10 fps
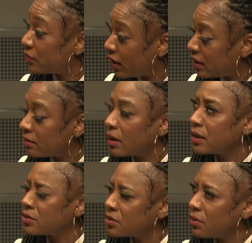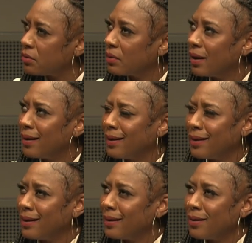Right. Right? And so
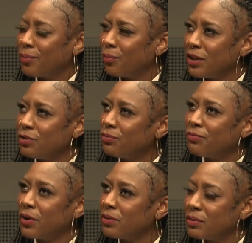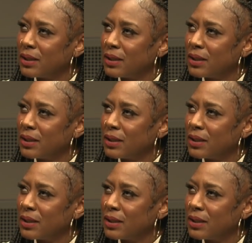when you vote,